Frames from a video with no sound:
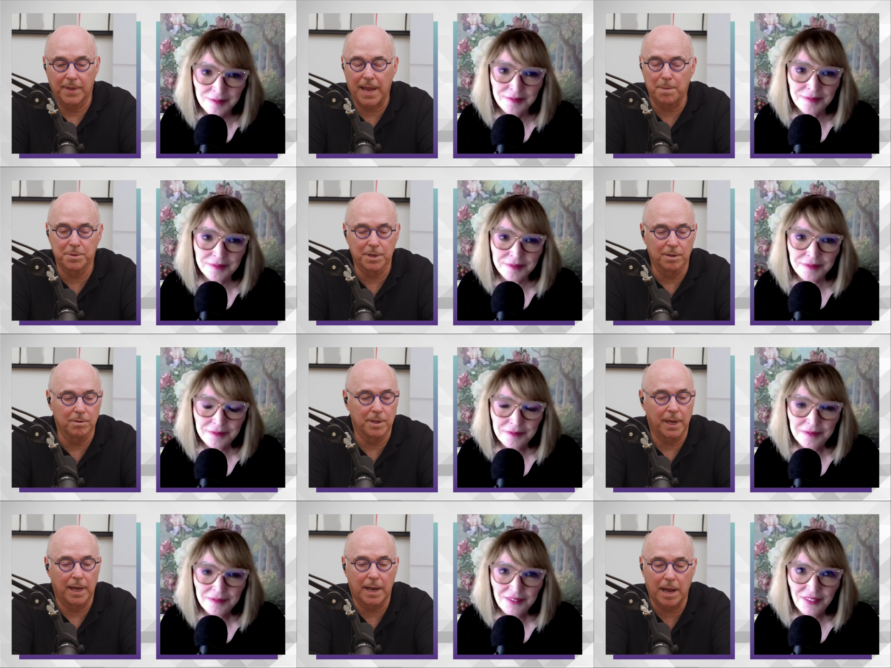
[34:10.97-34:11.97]

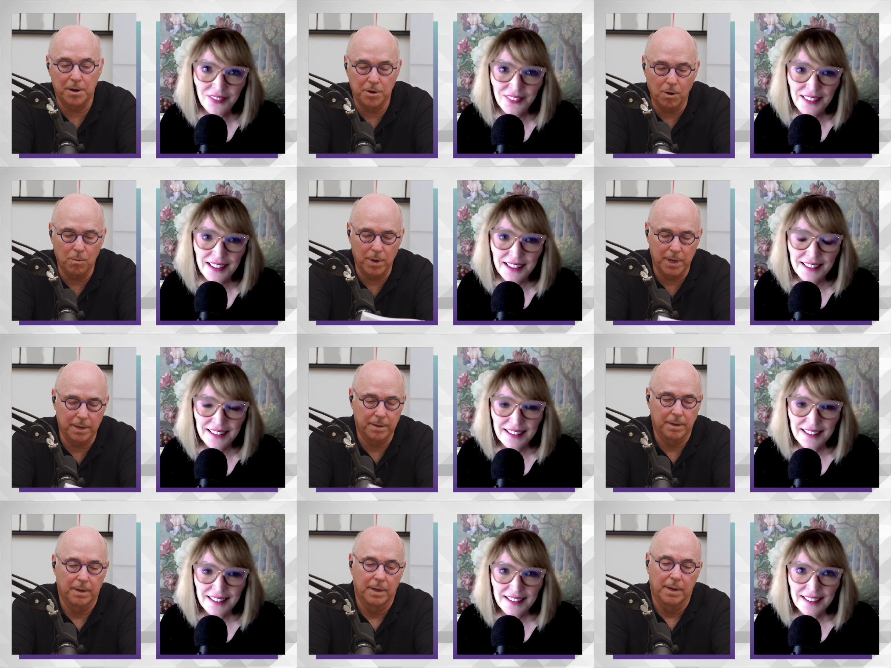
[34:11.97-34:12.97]
Speaker 1: Absolutely. And I don't want to
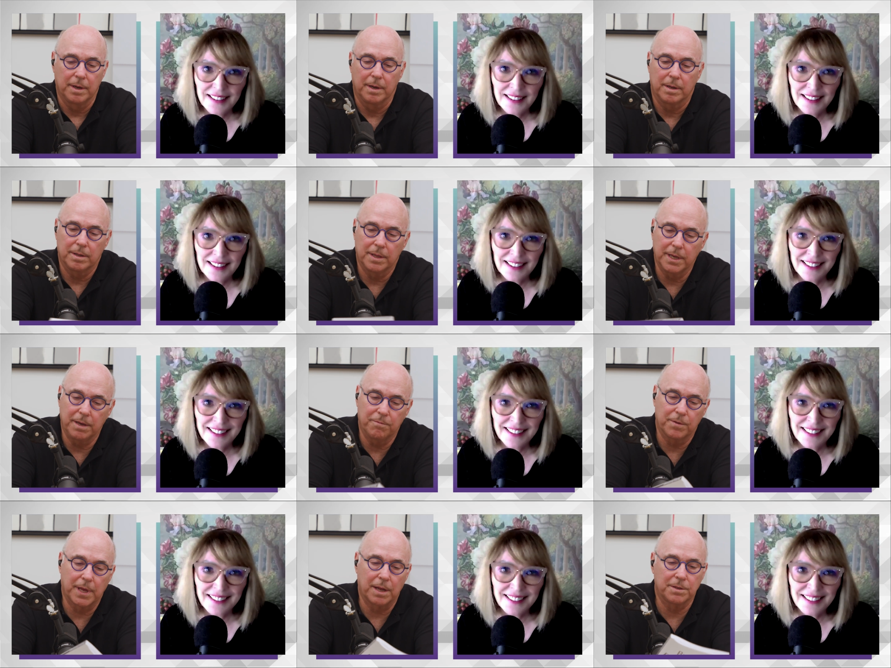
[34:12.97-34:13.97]

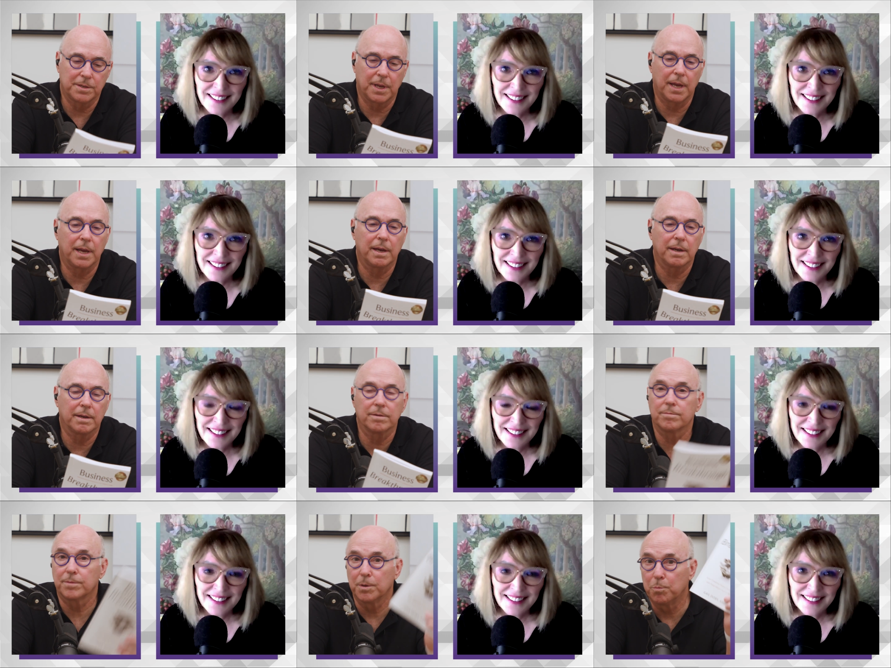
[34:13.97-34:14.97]
leave without saying
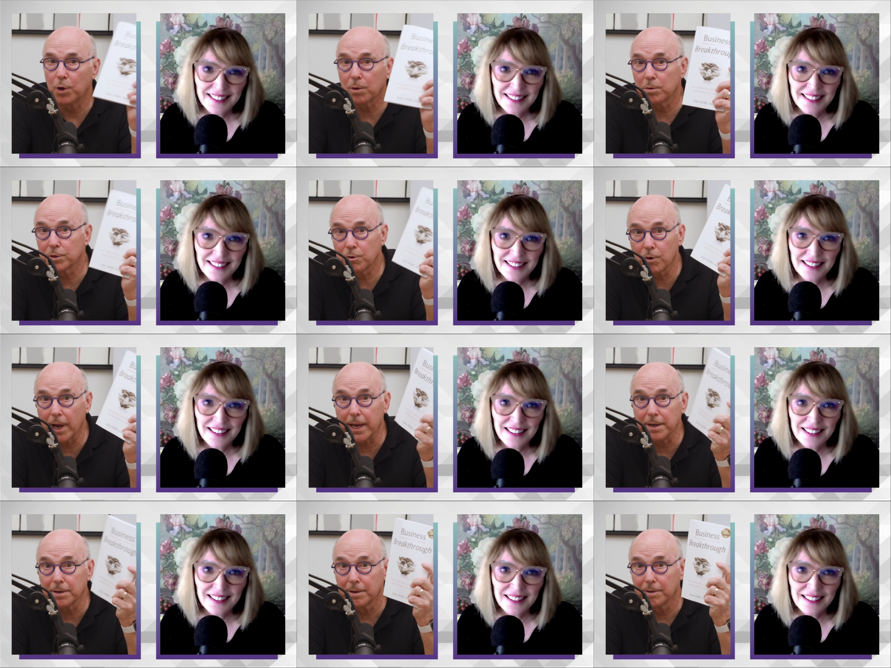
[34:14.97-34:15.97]
the book was
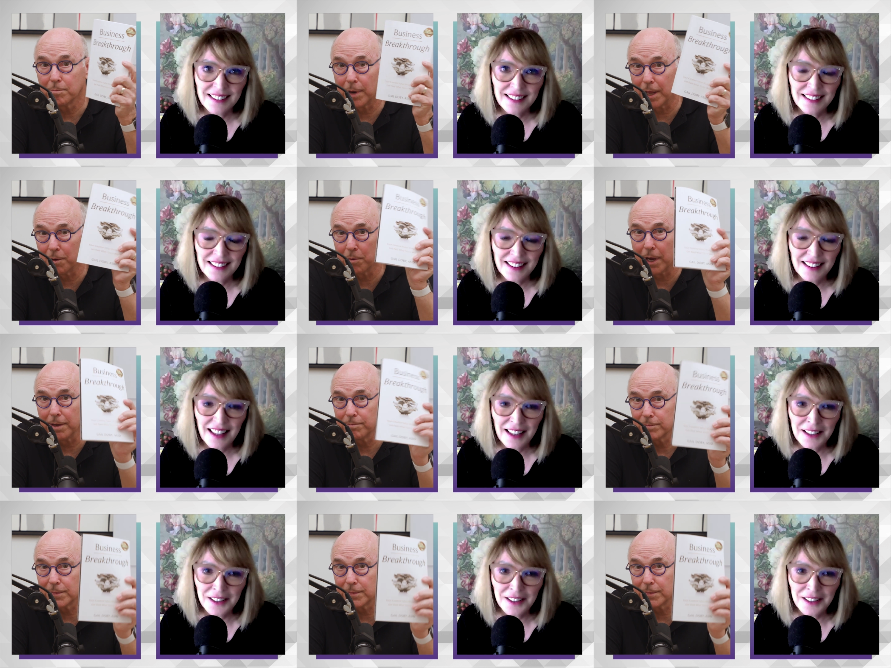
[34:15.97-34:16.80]
great, by the way.